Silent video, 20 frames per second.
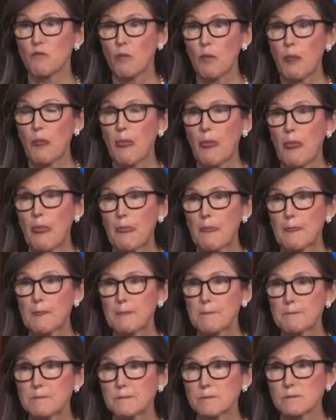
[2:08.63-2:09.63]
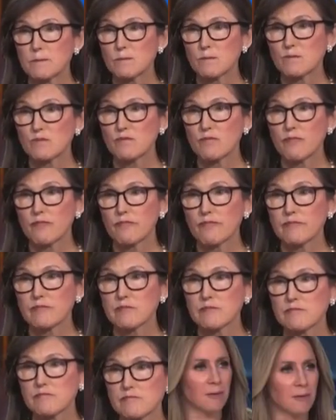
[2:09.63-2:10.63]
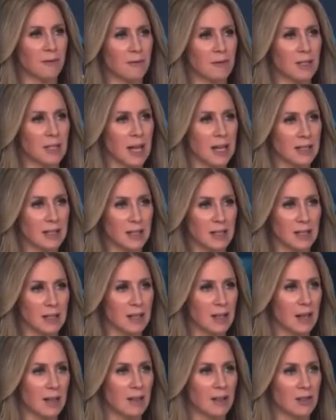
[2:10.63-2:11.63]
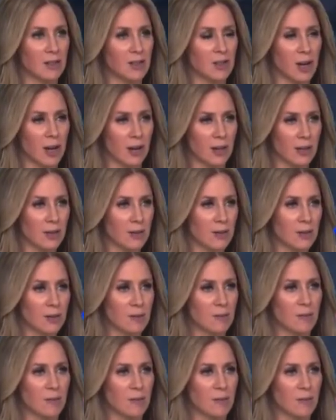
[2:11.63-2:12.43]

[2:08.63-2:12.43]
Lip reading: What has to happen next in terms of Tesla and its shares?